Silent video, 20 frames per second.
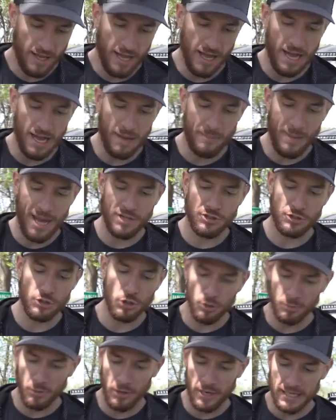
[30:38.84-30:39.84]
I
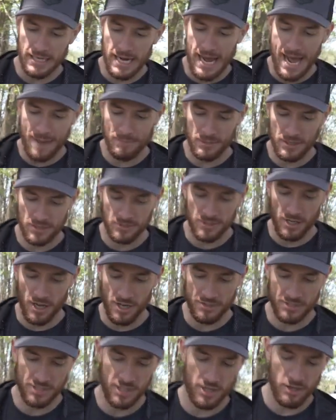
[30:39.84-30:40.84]
do bring napkins
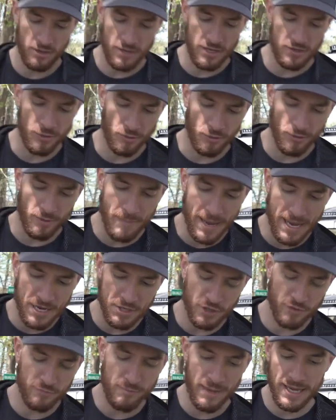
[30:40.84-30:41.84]
also in the
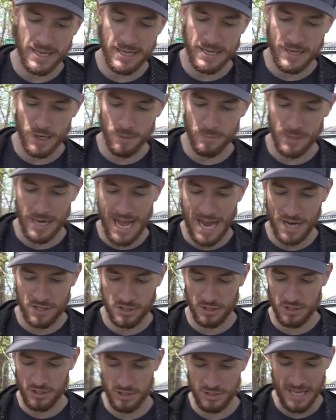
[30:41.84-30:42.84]
remainder of my gear, but
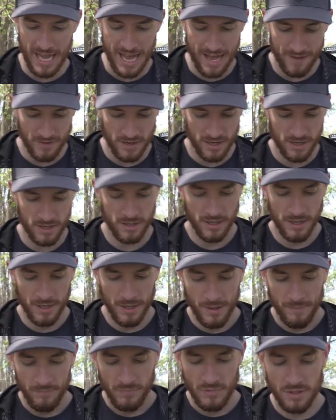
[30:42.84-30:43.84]
actually just having,
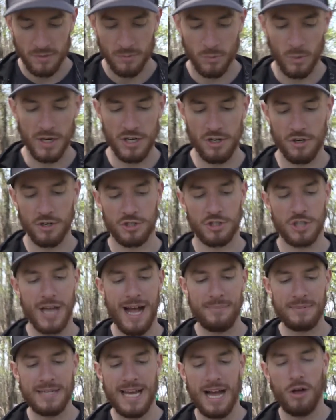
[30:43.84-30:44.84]
when your
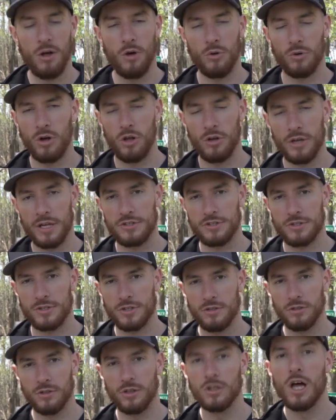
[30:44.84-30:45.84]
shop towel roll gets
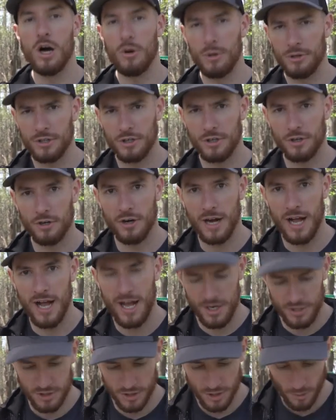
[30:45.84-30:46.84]
low in the
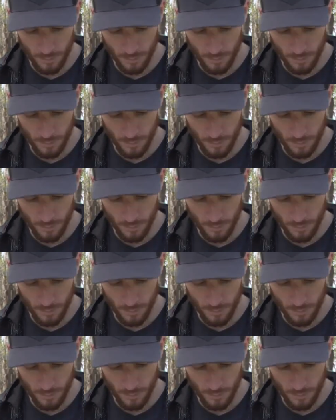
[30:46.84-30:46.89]
garage,